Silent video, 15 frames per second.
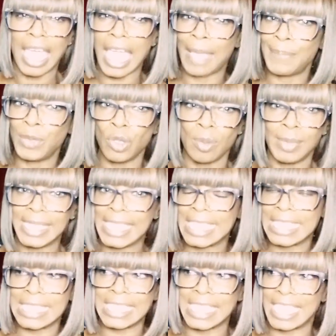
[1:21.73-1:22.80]
abnormally
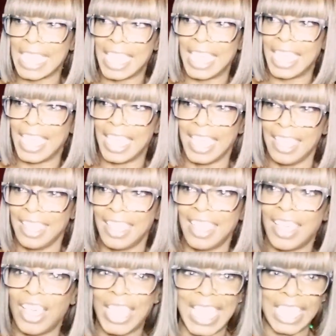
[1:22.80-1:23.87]
into
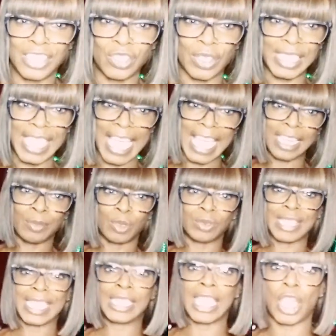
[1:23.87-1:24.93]
exotic
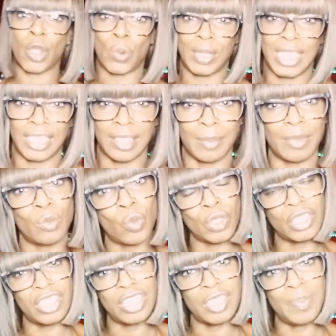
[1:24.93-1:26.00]
animals and owning them and
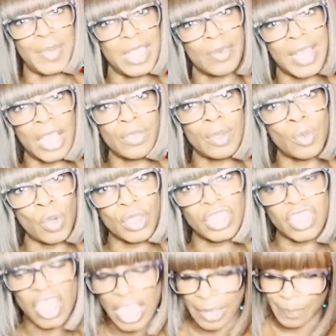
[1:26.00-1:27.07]
wanting to be around them all the
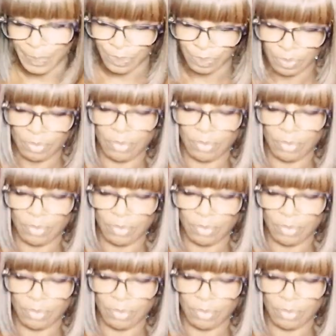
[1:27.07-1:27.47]
time.